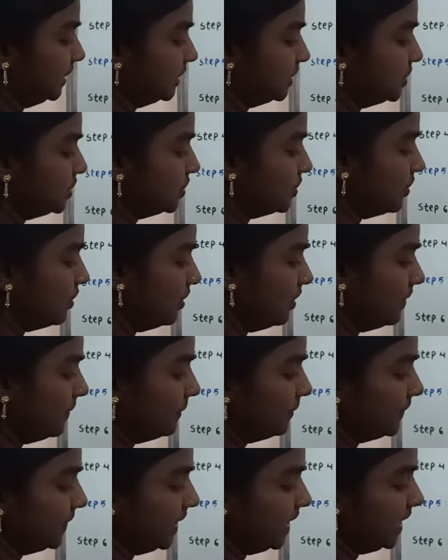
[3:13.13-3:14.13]
So
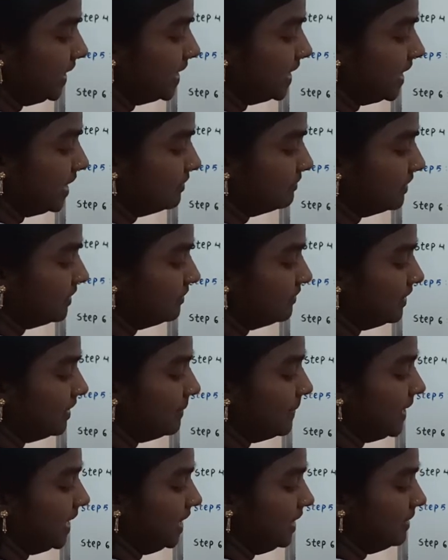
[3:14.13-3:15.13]
here n1
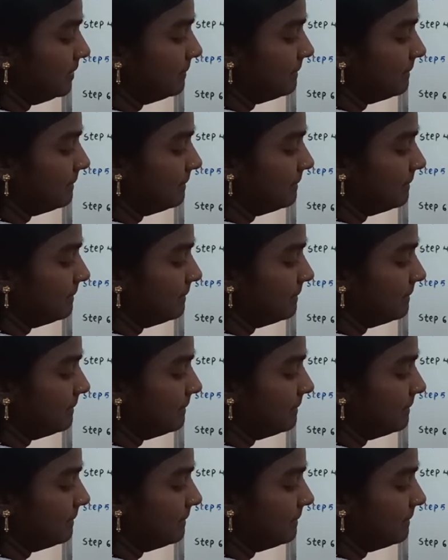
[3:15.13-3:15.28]
will be